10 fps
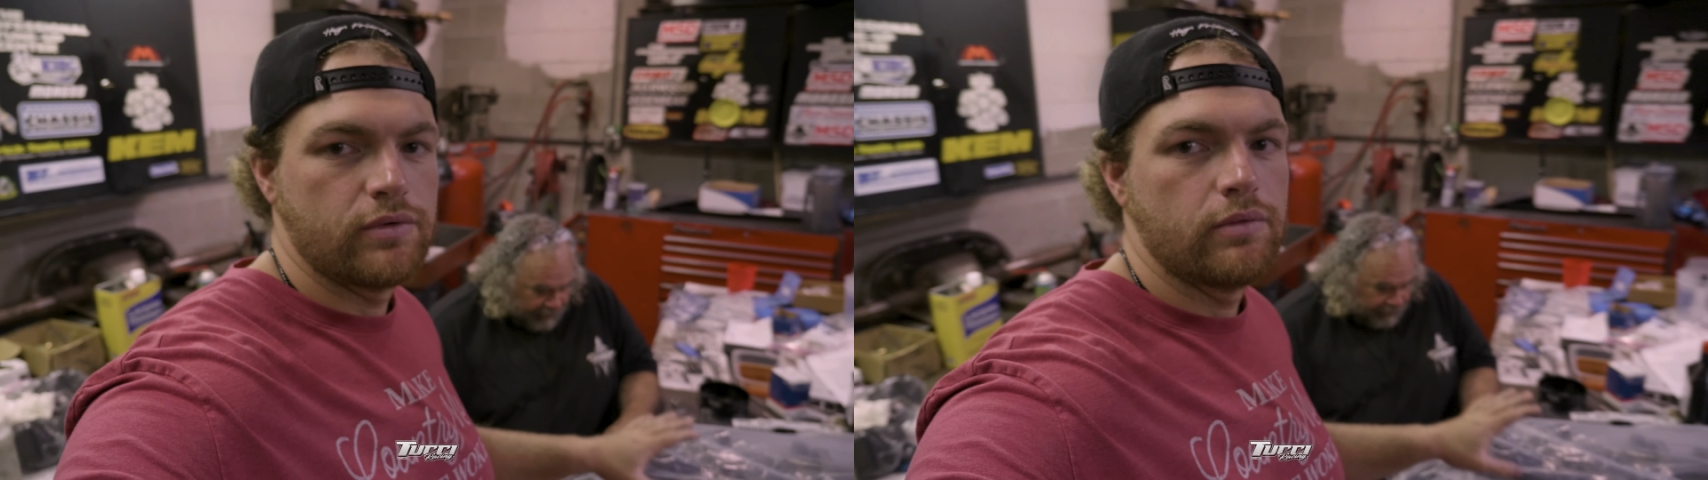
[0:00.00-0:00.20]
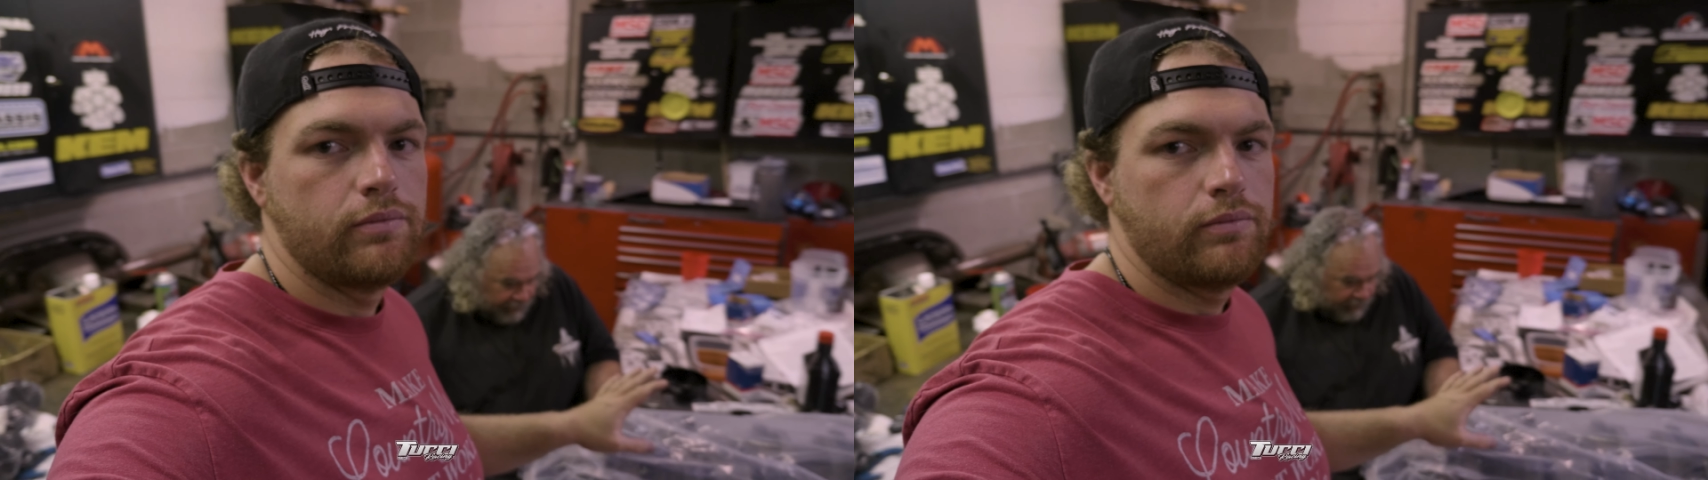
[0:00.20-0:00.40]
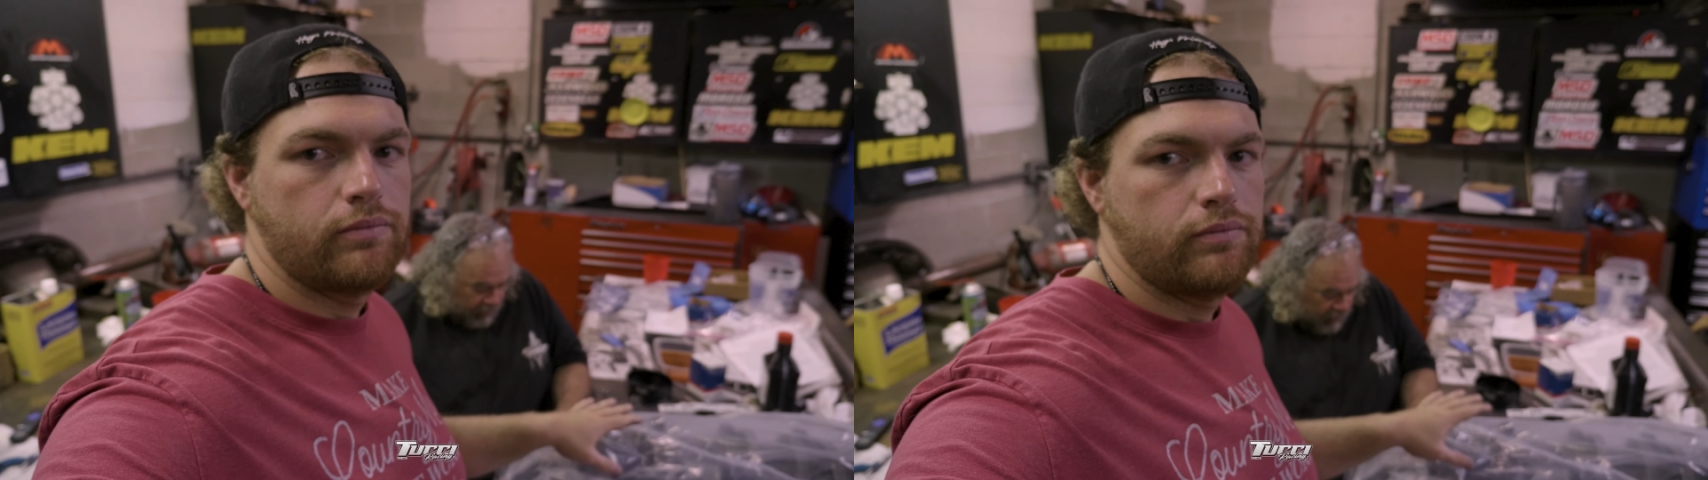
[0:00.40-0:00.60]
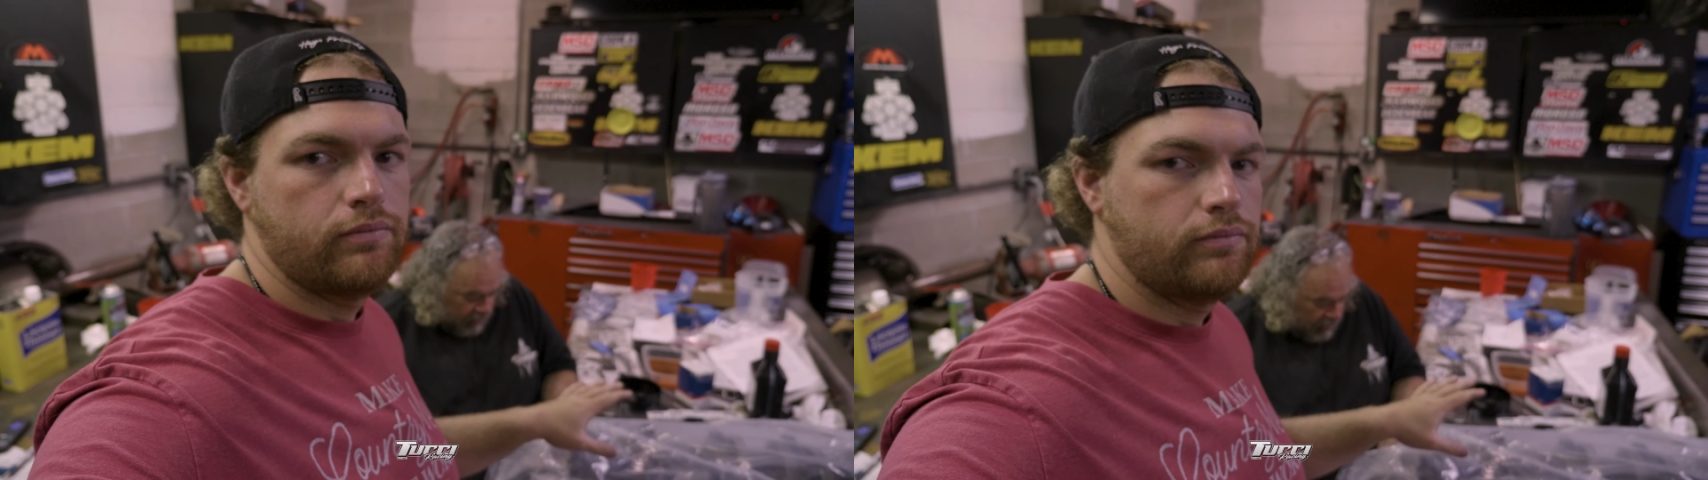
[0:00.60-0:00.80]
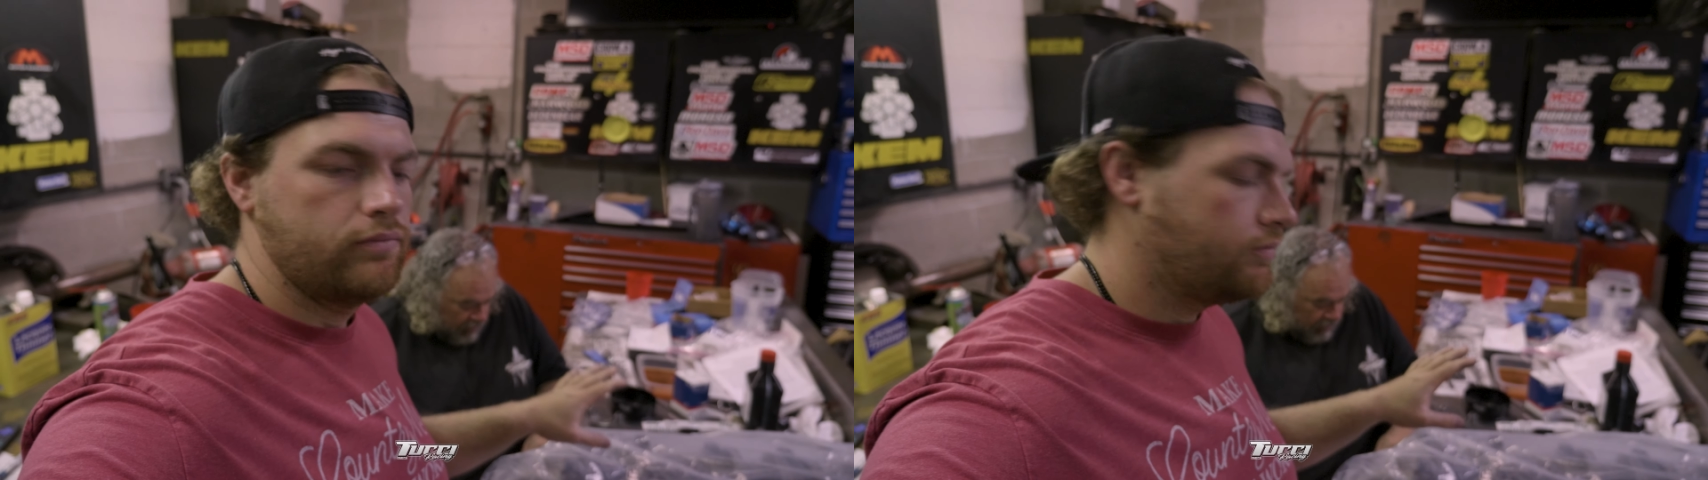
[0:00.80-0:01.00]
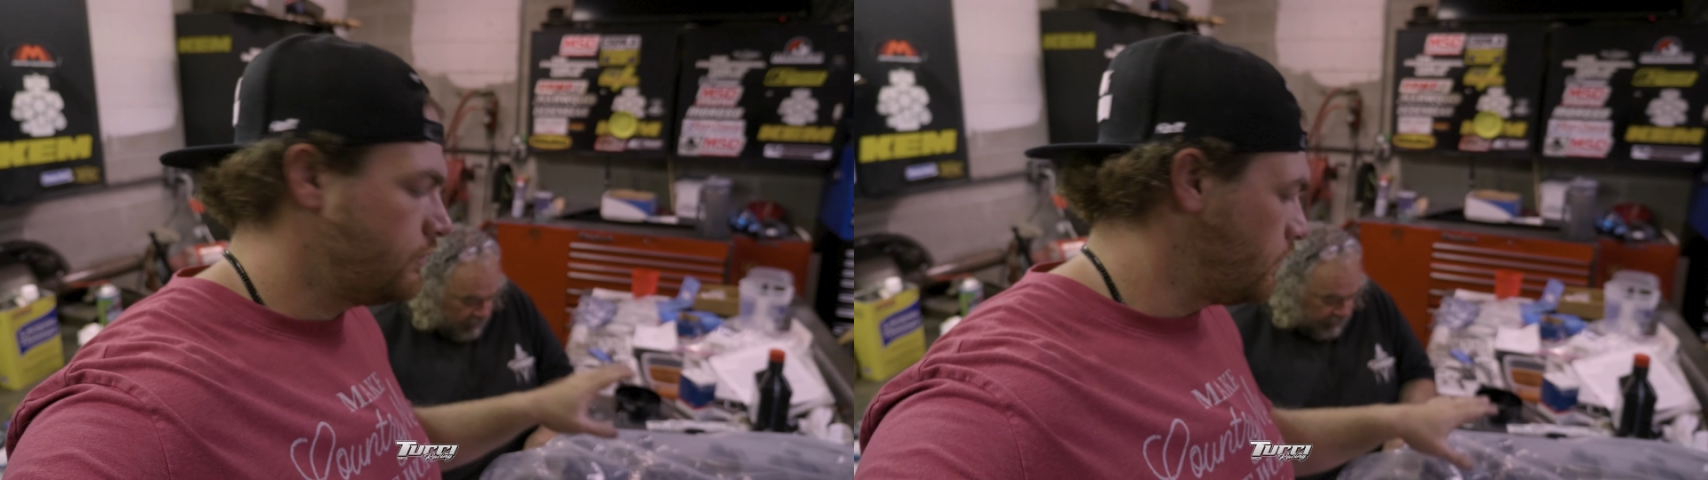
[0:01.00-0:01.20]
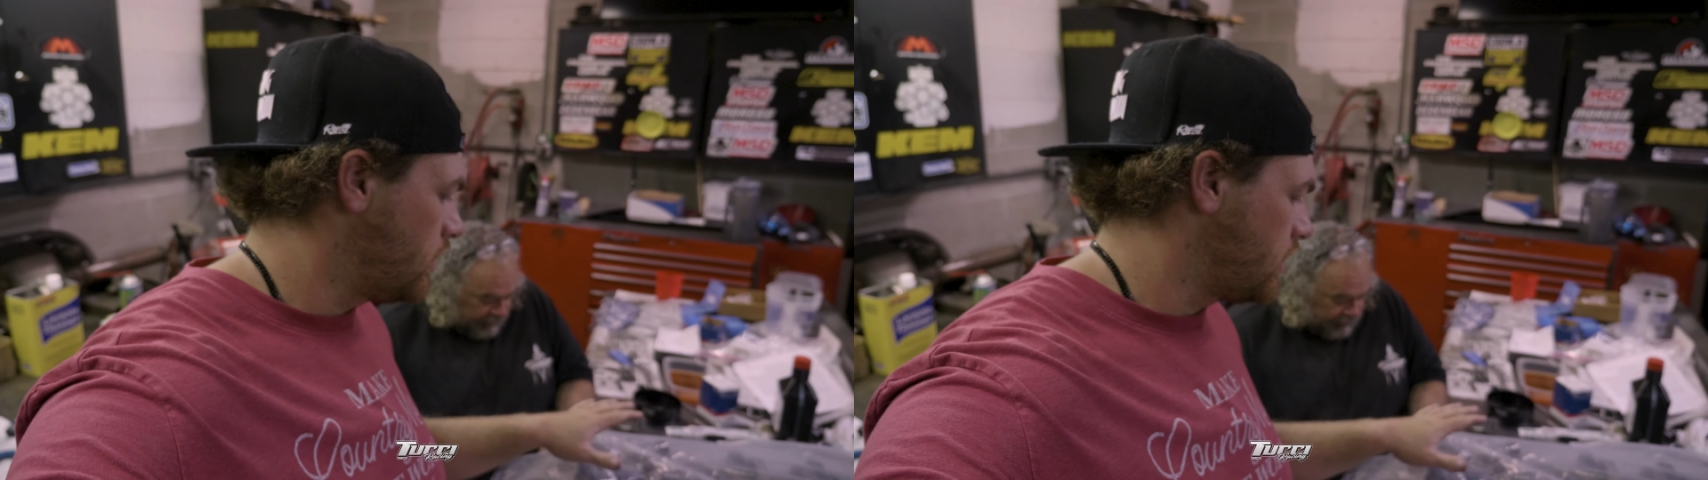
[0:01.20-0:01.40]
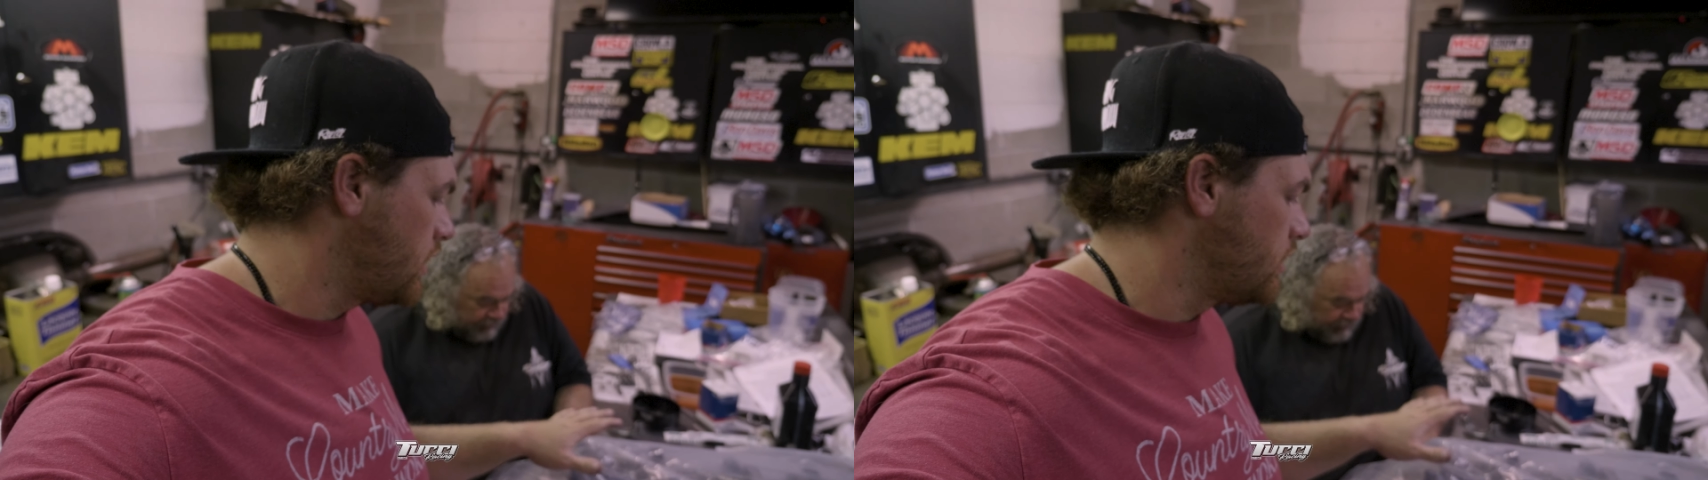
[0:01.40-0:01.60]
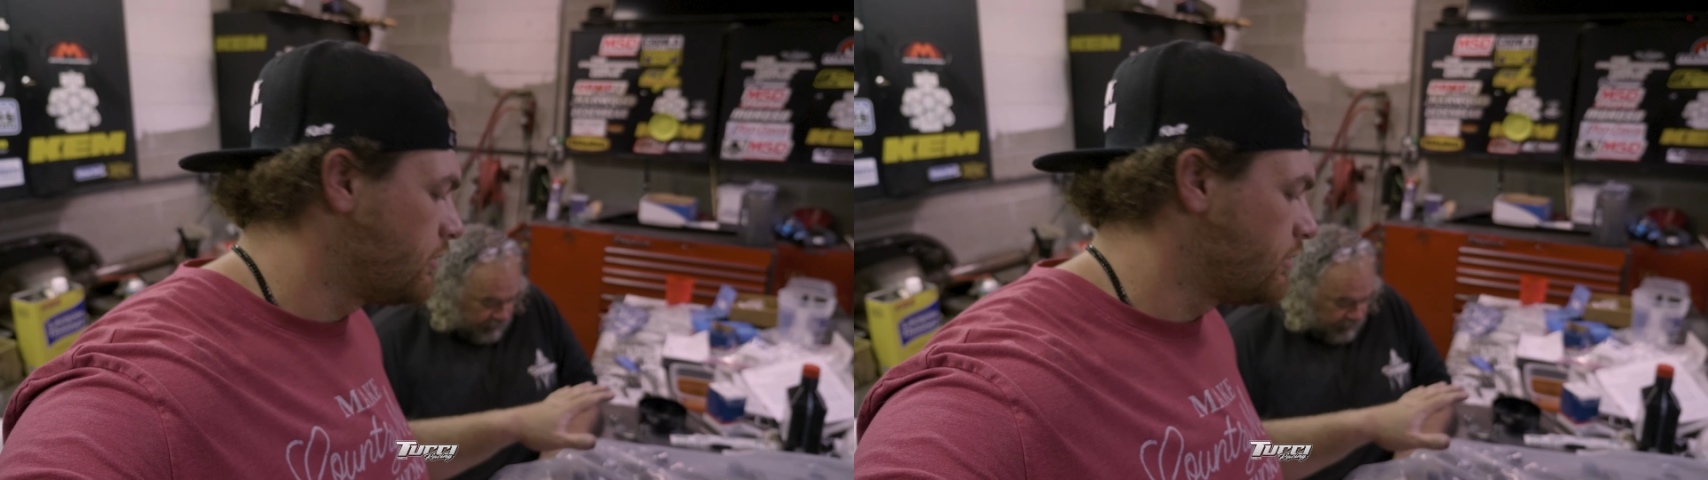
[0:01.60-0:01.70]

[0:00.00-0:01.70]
We're working on the